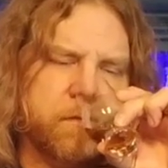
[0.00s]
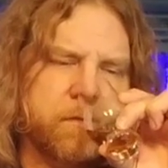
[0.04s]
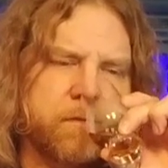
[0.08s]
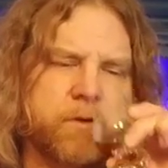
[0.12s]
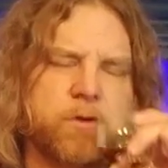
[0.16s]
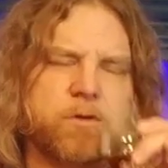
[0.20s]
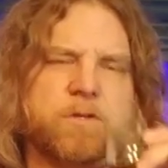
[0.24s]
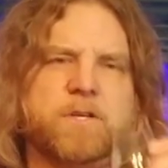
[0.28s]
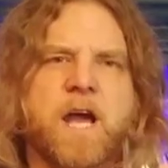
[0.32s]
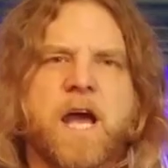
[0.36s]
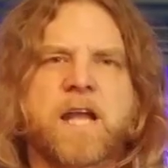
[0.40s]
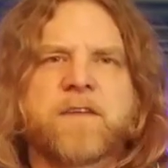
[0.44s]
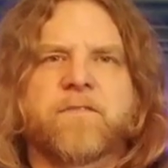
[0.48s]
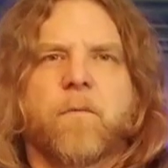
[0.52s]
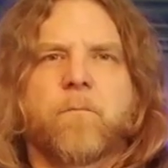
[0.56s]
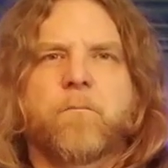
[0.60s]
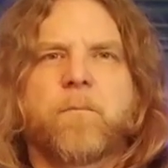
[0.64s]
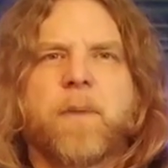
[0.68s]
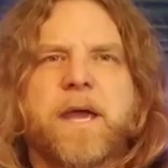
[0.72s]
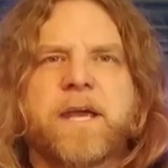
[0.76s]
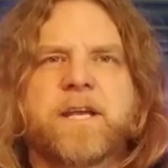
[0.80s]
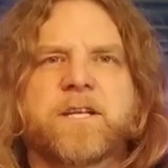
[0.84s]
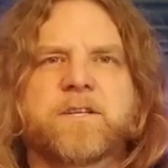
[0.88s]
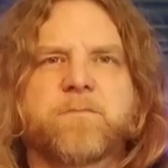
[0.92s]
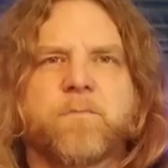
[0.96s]
There's kind of a
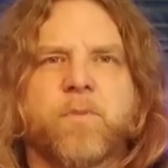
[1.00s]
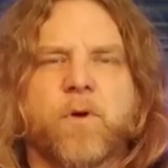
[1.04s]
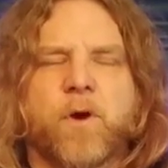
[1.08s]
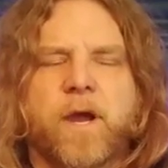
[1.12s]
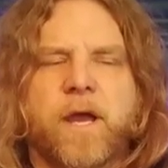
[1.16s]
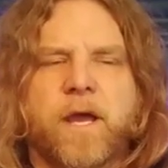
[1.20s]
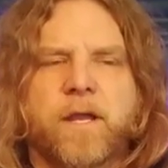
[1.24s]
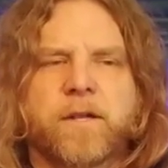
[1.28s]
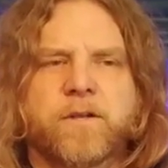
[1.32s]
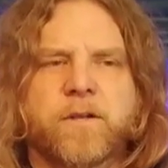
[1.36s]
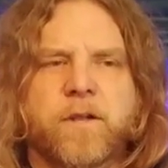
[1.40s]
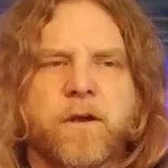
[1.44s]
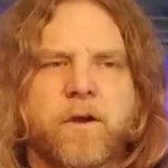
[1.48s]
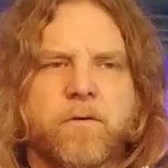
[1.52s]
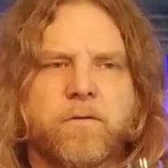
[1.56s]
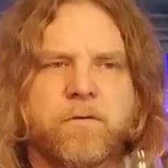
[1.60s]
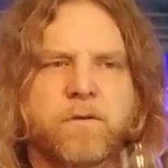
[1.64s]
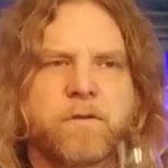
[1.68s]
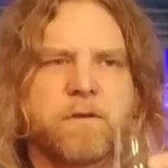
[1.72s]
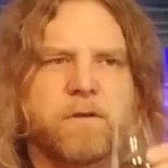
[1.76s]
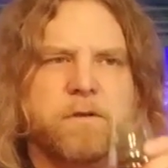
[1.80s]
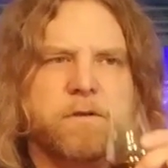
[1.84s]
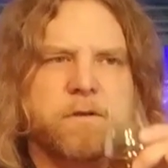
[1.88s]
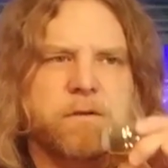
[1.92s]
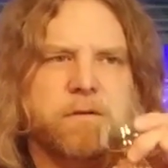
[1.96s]
baked bread note
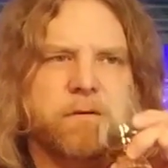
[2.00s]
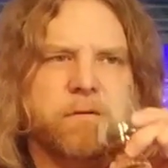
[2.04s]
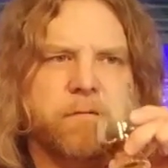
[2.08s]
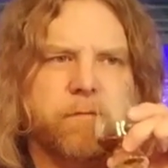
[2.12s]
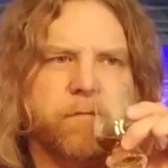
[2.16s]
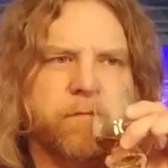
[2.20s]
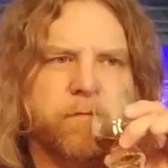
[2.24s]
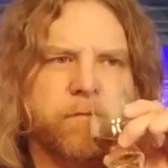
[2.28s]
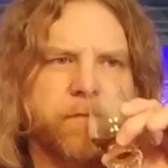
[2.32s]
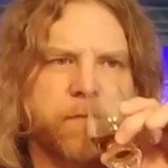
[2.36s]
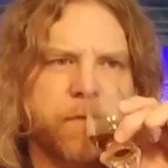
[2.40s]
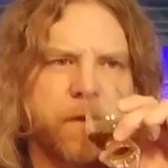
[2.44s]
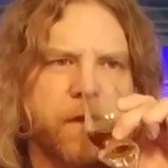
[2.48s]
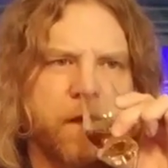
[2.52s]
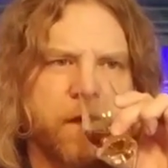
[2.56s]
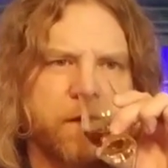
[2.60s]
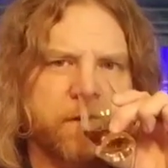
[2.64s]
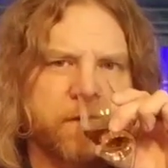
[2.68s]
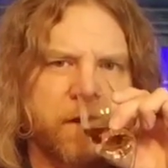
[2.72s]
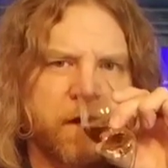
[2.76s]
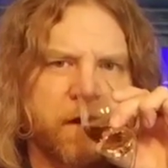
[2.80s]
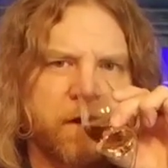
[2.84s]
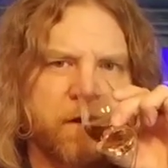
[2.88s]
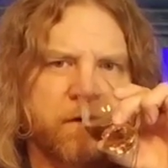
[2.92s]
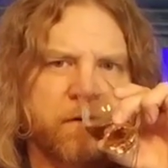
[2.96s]

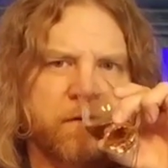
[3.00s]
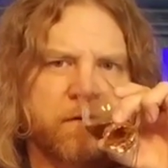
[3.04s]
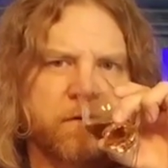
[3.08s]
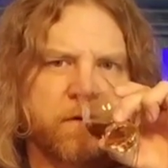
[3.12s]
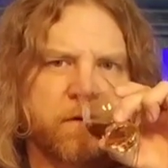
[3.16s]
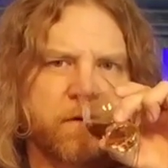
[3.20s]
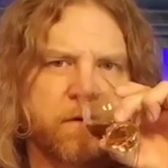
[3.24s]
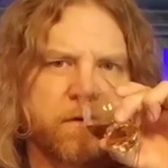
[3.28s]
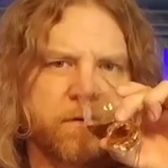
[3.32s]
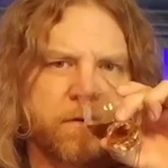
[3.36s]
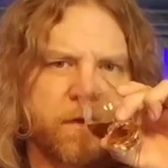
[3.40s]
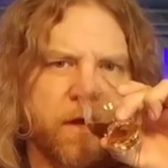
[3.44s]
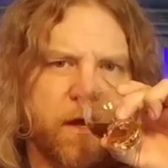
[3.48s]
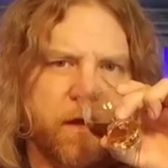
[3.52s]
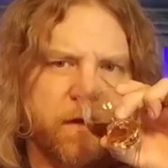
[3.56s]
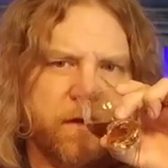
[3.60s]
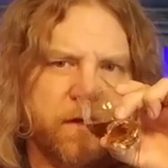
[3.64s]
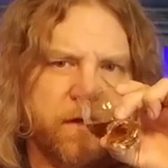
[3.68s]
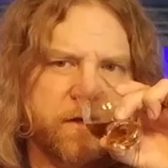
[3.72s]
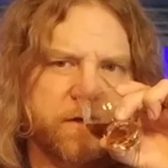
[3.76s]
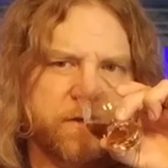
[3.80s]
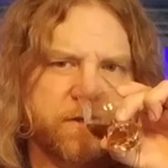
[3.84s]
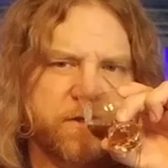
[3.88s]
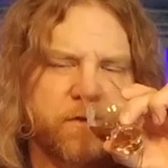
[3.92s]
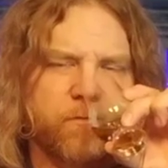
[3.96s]
in there that
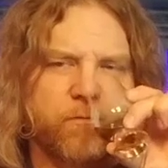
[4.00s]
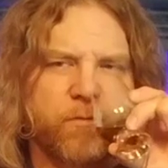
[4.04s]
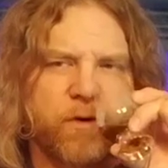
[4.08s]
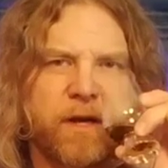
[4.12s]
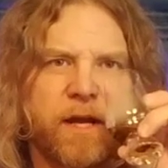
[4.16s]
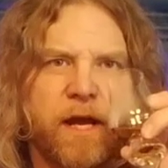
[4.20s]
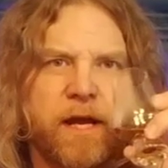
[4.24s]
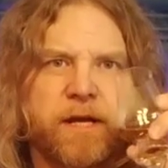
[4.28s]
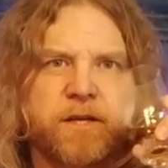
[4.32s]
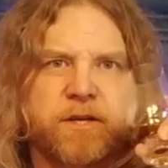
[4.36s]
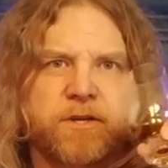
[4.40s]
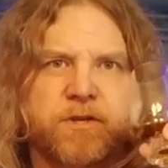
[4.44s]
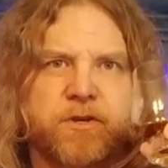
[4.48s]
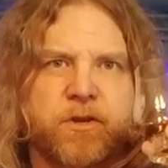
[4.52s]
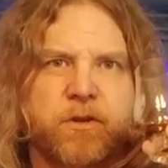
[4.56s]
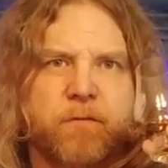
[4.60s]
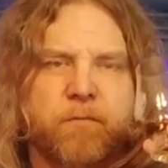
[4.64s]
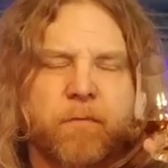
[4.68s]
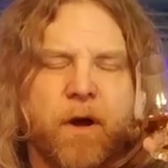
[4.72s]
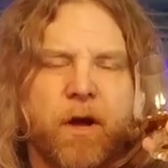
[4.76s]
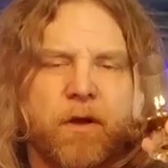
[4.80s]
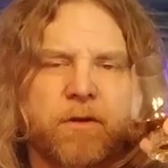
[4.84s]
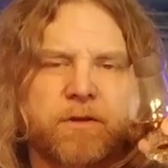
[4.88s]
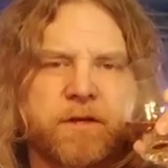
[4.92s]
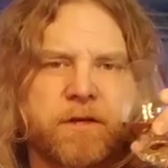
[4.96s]
is related to the
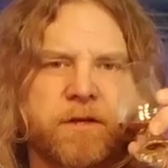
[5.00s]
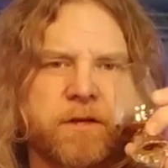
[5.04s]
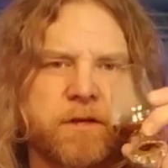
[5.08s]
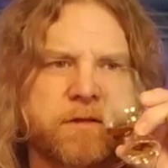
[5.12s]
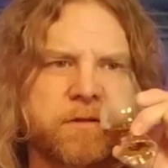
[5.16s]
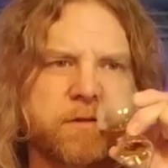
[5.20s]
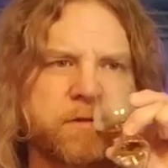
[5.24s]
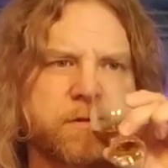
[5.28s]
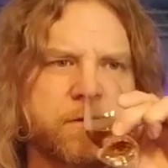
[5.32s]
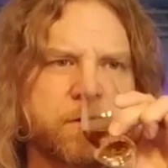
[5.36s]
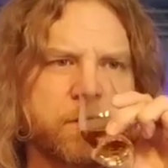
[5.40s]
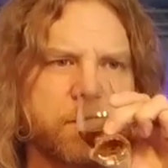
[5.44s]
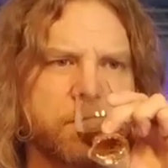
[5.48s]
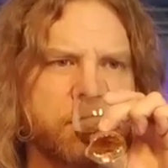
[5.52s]
maltiness.